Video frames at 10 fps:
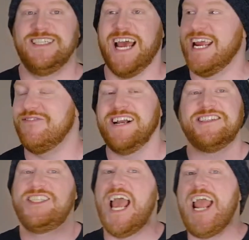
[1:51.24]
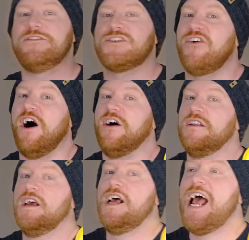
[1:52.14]
Dave. It's Dave's fault.
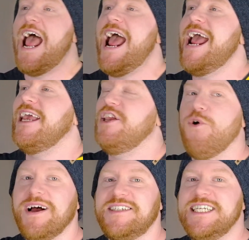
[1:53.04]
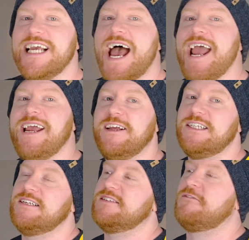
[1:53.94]
Hey, USDA,
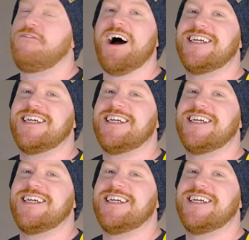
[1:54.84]
fuck